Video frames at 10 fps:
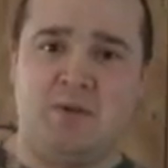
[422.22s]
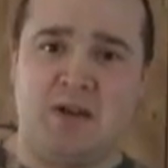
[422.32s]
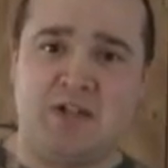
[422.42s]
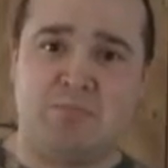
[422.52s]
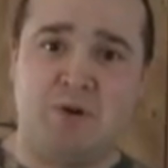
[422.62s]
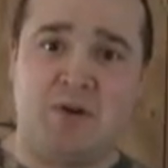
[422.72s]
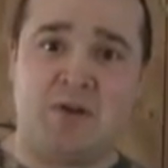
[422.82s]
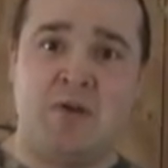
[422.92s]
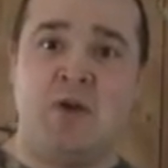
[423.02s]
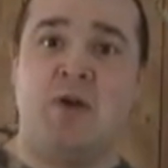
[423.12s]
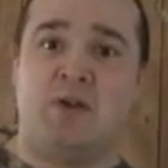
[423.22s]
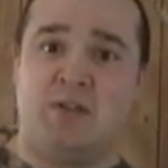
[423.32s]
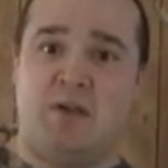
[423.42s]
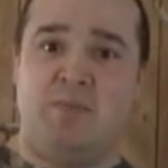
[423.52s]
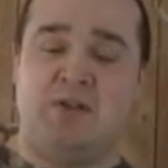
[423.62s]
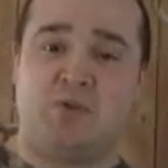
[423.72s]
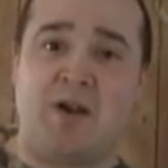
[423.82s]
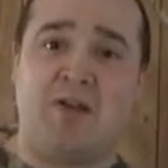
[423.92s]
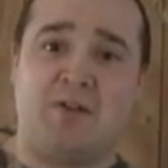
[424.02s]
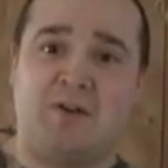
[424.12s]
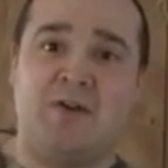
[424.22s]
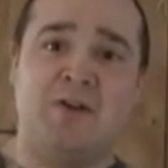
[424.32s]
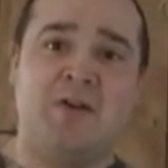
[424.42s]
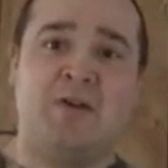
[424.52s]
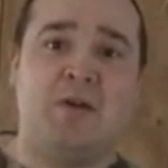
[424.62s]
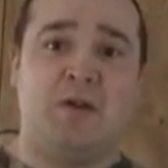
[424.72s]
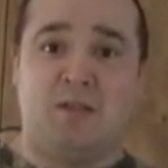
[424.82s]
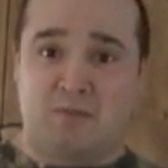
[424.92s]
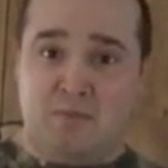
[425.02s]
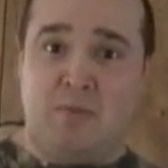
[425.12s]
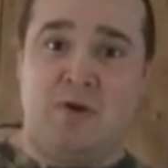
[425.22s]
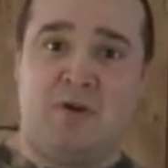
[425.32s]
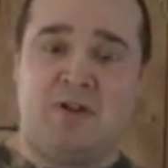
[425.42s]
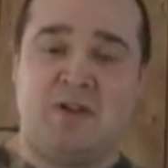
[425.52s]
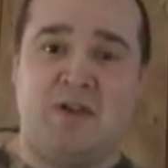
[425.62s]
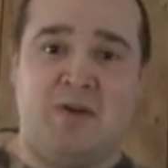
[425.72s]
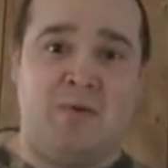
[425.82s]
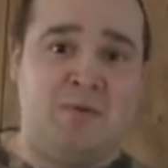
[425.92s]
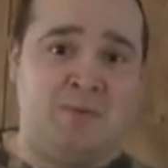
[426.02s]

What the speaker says: nice buck that'll be trailing her, and there you go.